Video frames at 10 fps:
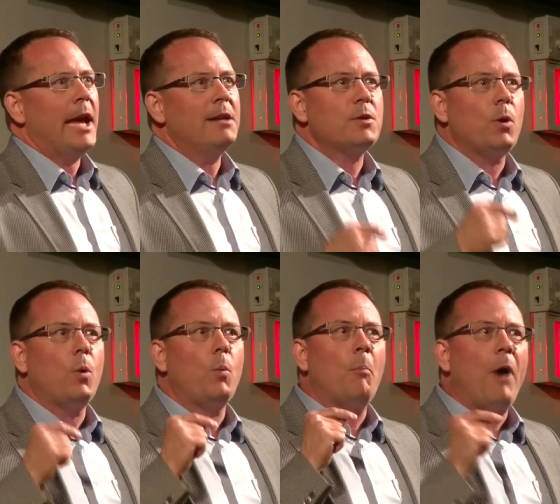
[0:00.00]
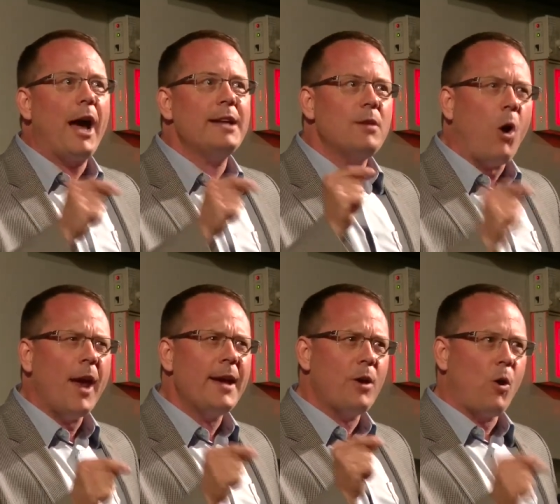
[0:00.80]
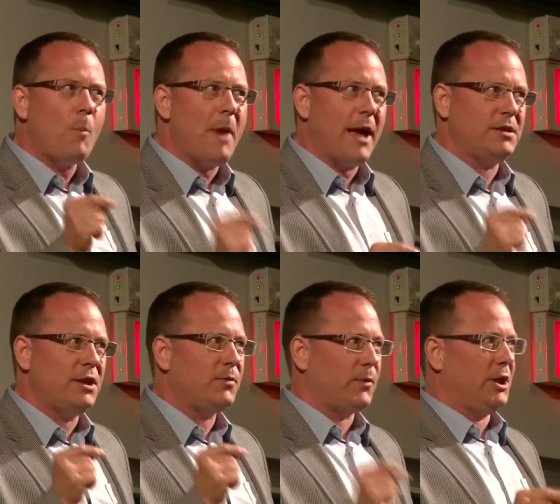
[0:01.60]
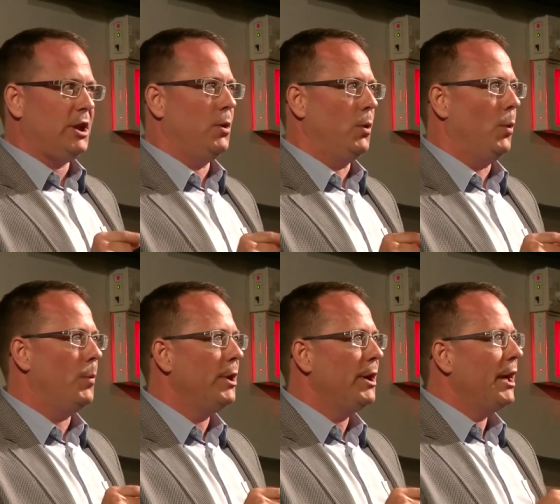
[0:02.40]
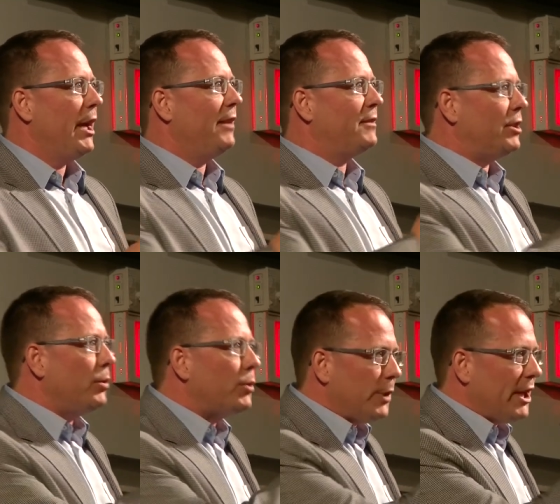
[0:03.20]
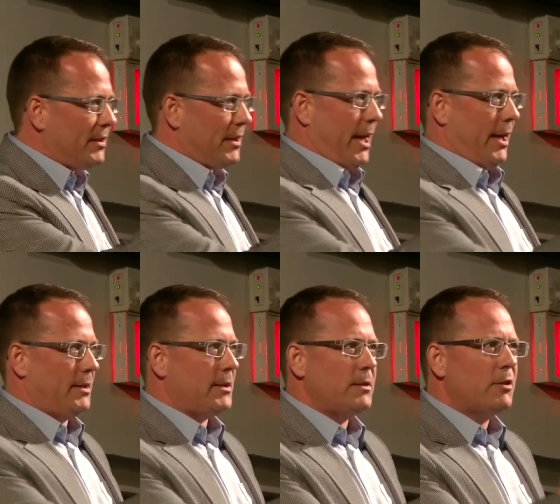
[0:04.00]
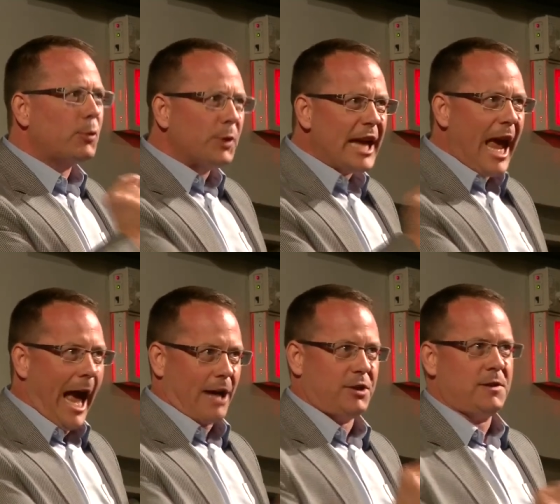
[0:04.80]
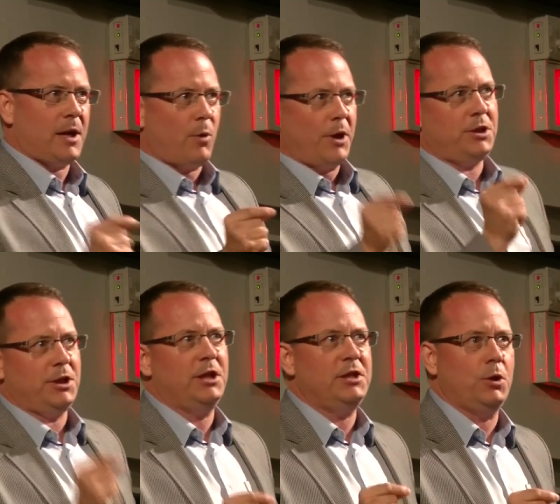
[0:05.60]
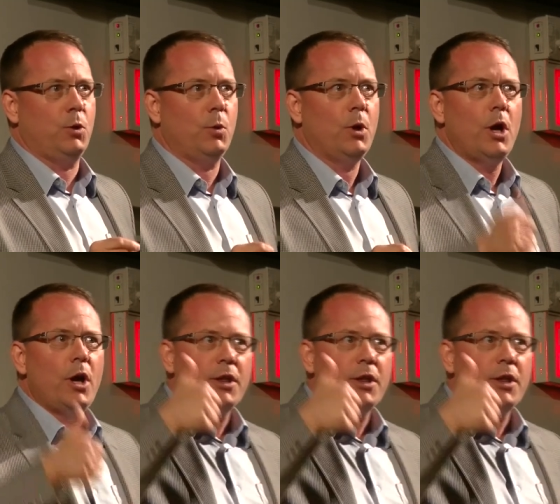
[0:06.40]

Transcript: And so my take-home message for you is to do three things, three actions I want you to do.